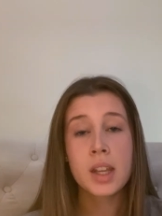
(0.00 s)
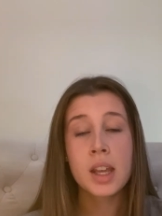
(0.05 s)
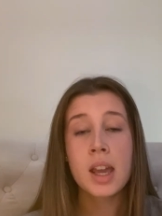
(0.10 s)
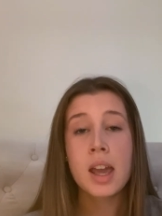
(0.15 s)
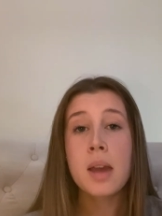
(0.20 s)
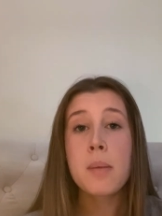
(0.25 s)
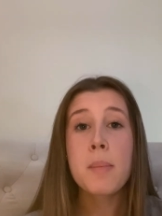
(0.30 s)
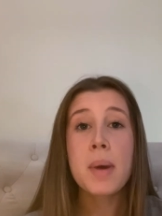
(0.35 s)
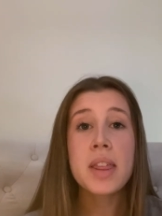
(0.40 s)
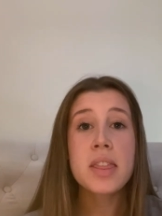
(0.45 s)

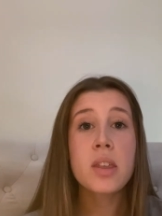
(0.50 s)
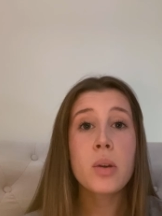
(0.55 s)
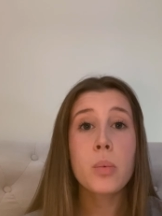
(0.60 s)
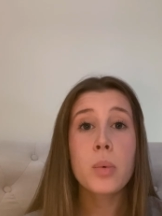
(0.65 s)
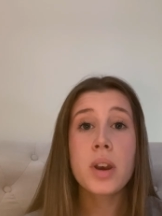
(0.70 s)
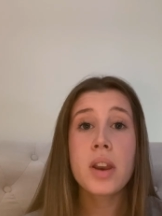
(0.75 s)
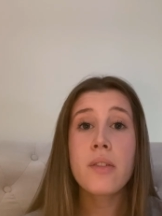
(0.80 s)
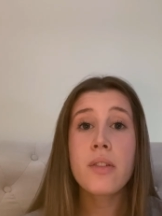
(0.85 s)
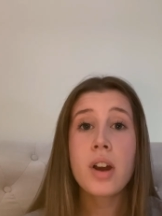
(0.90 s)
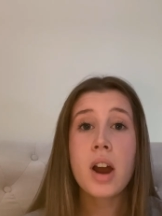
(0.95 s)
It meant that
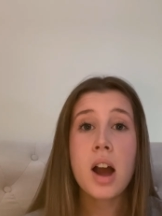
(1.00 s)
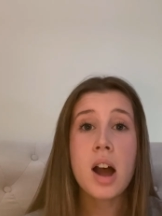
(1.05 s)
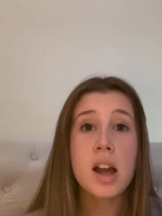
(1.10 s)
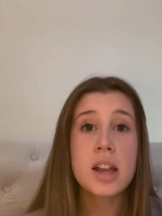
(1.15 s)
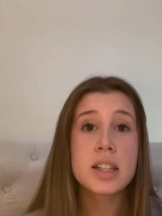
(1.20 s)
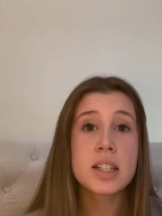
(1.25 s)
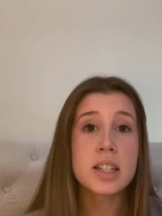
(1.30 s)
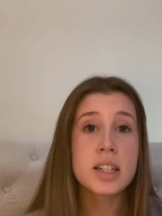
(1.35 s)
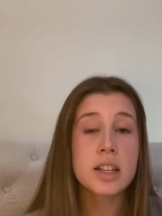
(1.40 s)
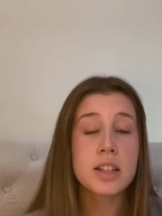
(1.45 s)
whenever I
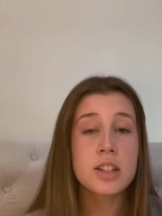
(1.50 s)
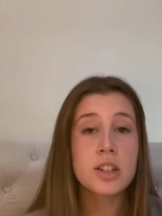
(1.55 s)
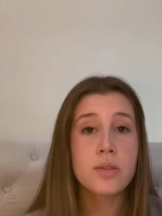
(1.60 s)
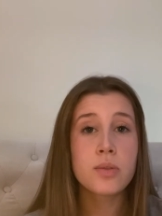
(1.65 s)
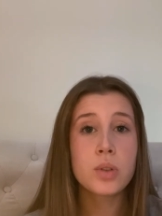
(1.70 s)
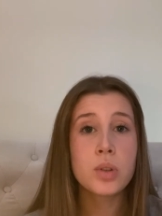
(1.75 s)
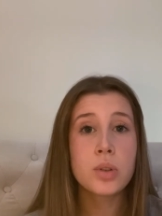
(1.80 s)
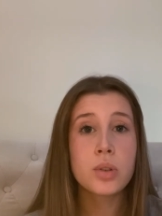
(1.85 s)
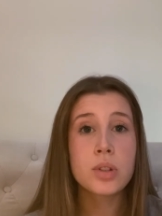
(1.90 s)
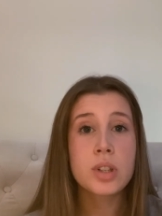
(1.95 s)
did
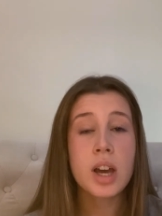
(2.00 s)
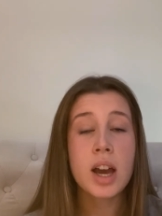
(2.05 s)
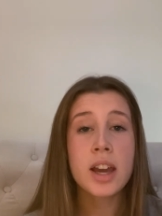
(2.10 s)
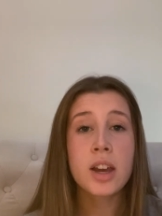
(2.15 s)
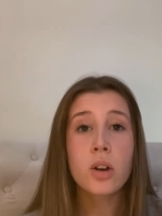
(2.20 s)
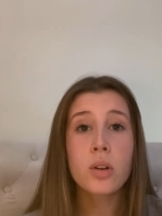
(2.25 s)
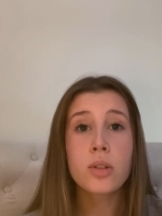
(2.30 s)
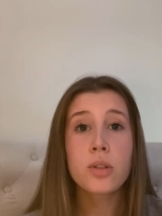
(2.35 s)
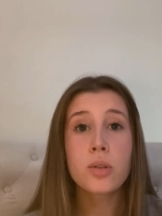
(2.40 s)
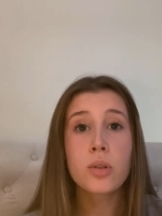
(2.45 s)
interviews, I
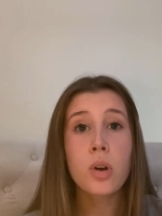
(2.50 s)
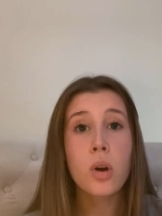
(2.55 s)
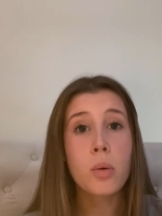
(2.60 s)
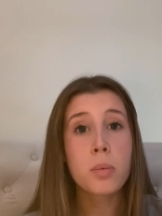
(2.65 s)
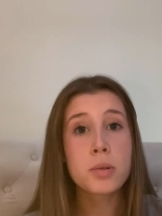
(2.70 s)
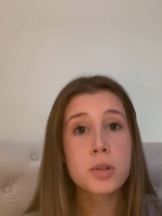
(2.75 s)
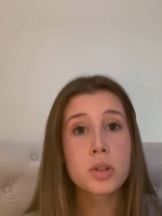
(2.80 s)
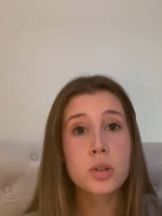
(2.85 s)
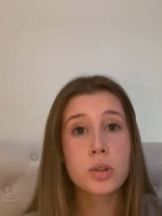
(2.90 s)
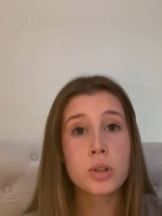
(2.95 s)
got the
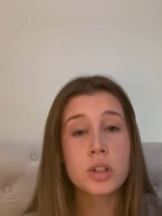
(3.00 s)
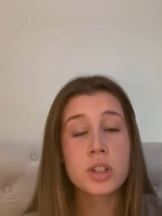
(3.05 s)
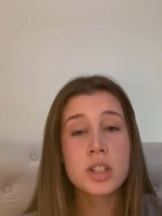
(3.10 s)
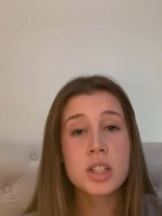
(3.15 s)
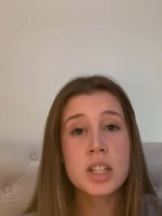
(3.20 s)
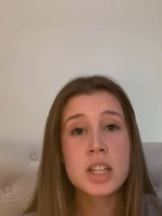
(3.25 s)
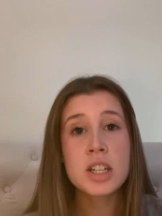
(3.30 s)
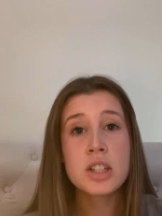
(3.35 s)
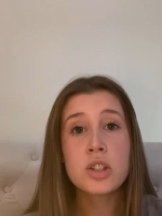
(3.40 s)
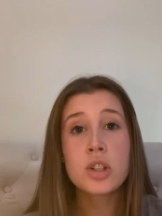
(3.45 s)

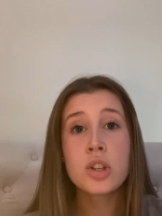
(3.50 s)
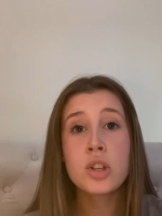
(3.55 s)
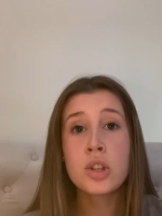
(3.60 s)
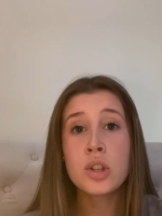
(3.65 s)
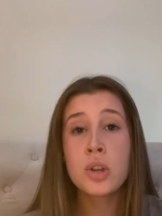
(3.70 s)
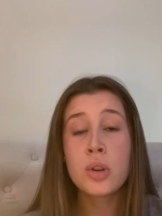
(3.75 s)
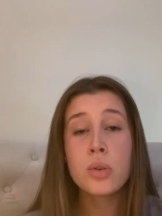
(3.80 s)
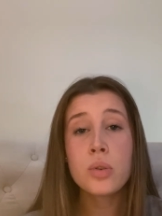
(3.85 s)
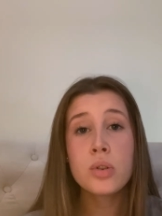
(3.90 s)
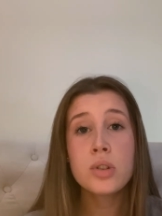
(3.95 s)
opportunity to
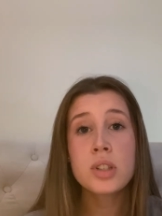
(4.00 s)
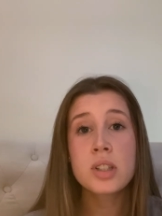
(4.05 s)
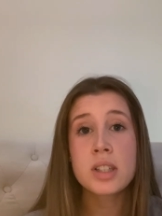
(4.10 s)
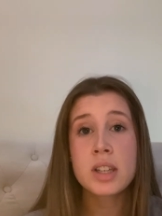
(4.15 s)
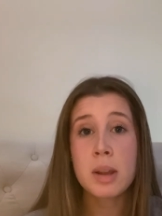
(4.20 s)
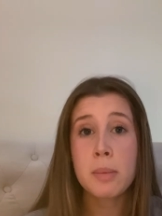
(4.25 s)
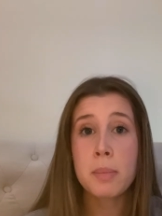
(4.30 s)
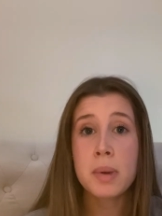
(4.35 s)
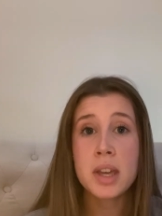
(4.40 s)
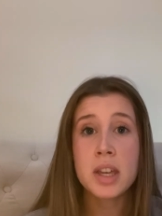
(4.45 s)
use
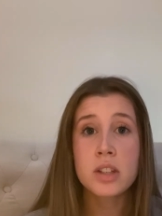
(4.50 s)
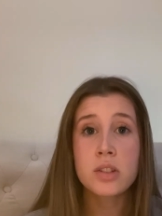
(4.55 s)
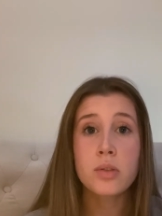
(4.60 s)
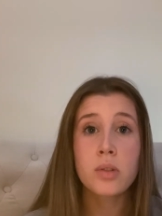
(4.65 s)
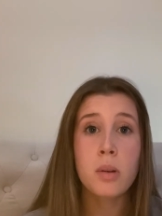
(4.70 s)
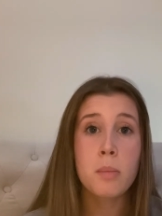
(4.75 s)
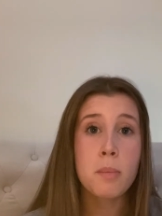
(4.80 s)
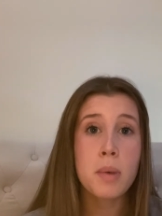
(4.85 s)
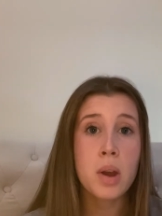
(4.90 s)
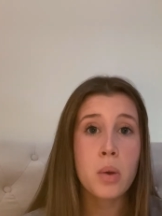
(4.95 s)
snippets
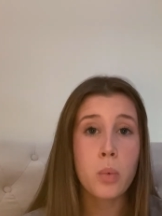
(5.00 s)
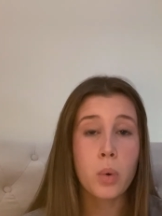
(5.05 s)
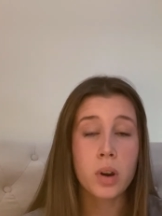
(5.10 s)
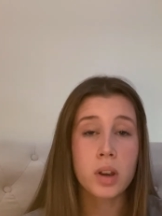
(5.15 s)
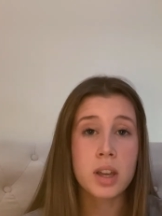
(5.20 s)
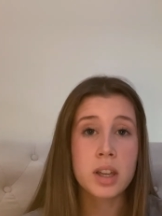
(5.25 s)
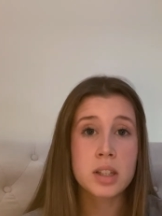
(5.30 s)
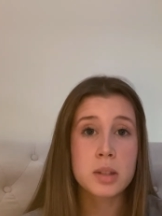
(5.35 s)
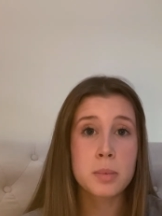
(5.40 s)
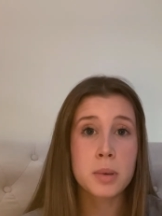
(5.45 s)
from my work
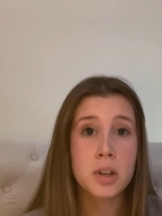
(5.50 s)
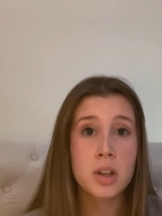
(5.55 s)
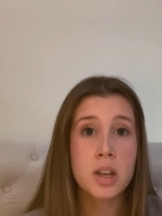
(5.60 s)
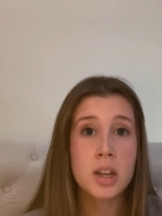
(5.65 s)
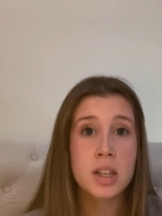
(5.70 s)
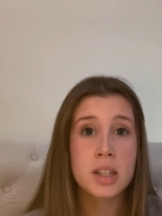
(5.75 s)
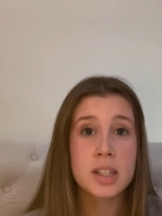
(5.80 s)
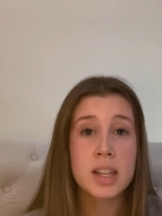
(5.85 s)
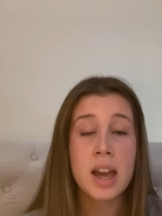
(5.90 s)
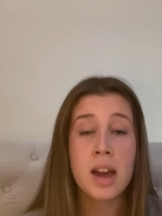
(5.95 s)

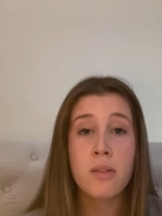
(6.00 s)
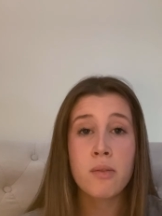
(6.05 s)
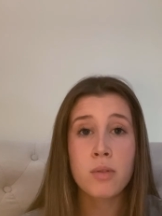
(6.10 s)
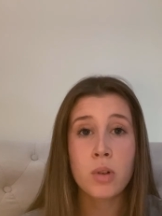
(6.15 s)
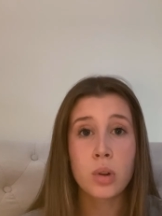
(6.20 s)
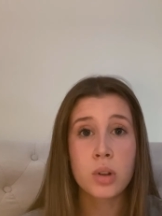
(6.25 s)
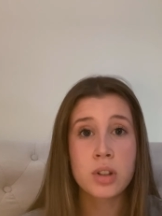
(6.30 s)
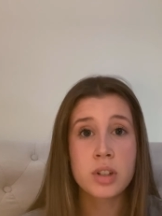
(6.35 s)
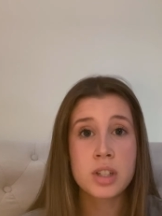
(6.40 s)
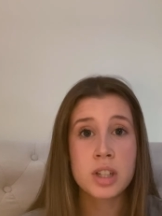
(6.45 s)
experience and
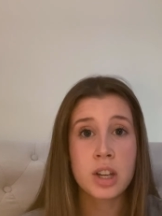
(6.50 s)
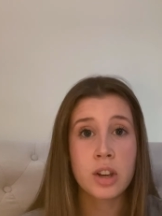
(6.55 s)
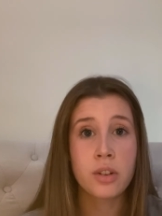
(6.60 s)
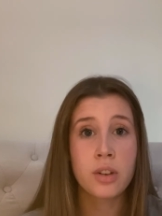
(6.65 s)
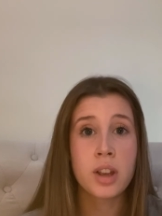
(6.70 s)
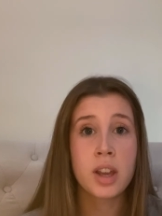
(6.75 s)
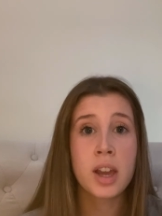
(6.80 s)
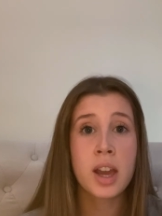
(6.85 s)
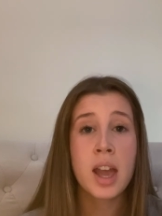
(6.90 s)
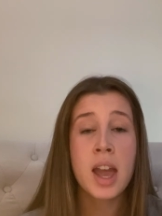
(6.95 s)

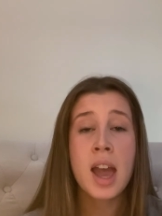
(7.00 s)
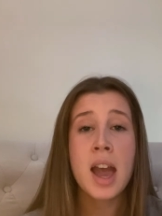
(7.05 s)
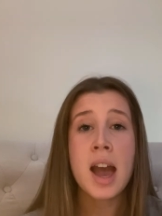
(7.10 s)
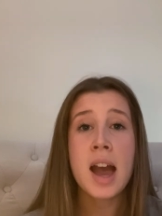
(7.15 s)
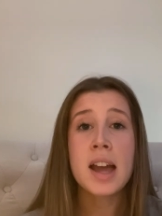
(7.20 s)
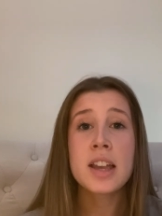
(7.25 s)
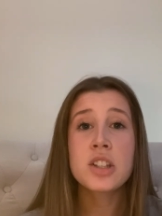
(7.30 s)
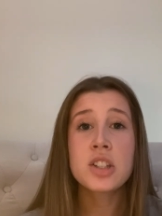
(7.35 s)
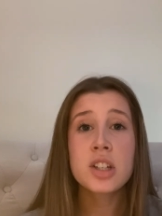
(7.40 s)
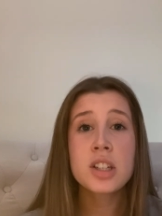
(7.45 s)
volunteering
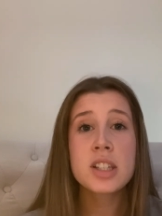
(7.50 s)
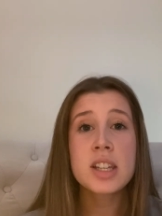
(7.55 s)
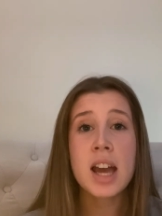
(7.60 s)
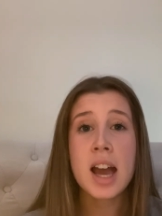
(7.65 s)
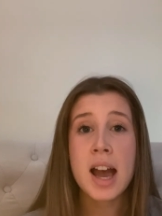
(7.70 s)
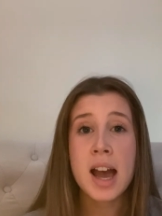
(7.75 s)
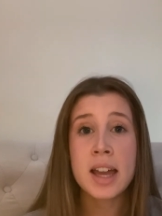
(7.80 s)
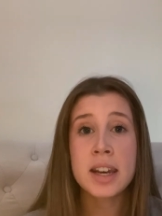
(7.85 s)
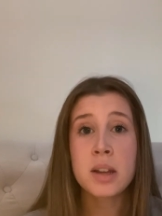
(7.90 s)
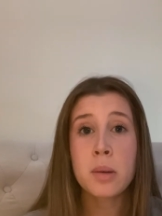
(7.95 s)
and just
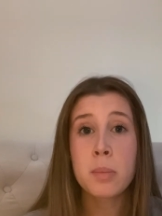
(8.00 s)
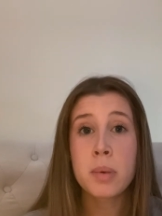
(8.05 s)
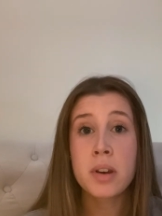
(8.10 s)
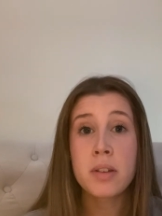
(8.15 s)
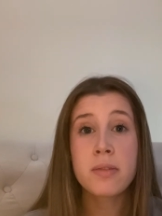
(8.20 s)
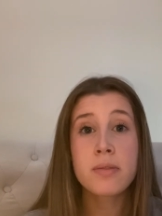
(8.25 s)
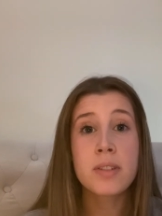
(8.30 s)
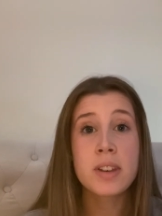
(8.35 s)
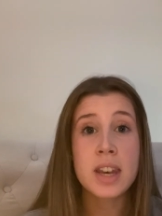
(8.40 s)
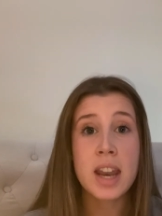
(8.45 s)
add a bit of
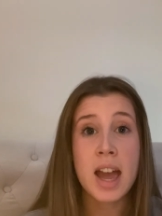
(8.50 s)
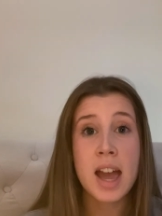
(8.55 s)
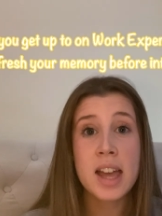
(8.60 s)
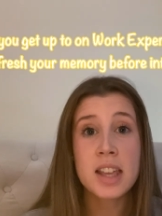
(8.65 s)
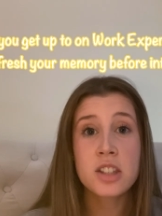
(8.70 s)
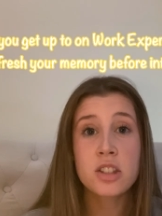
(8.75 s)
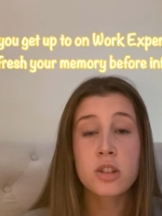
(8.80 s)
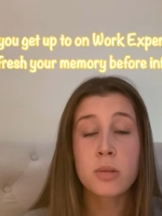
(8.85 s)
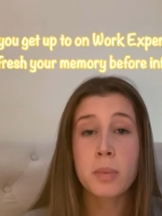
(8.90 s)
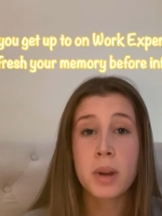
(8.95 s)
finesse
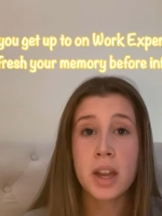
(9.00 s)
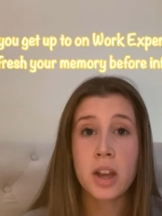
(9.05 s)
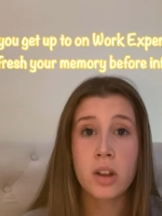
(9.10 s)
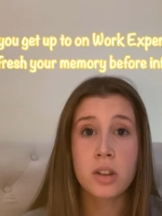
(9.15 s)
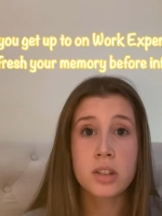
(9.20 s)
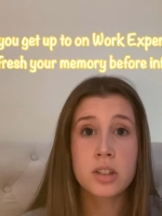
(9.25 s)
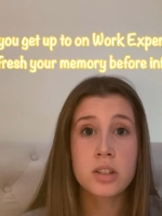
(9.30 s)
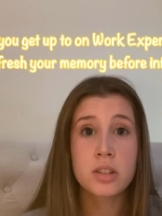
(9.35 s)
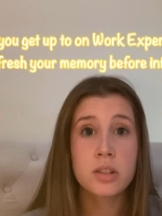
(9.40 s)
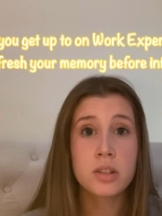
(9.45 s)
to my
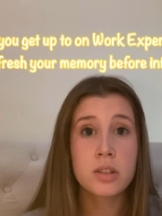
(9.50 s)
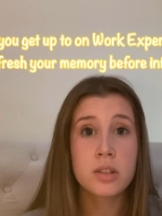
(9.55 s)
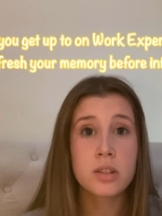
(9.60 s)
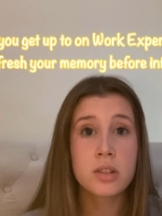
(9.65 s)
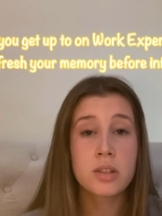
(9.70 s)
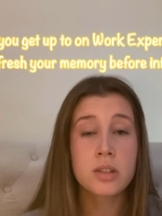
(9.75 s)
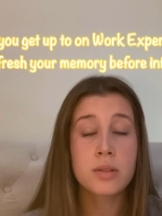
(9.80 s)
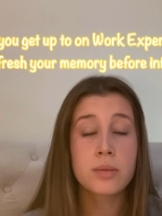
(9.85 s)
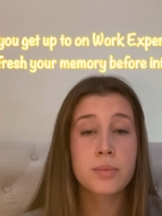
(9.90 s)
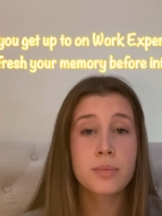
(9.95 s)
answers.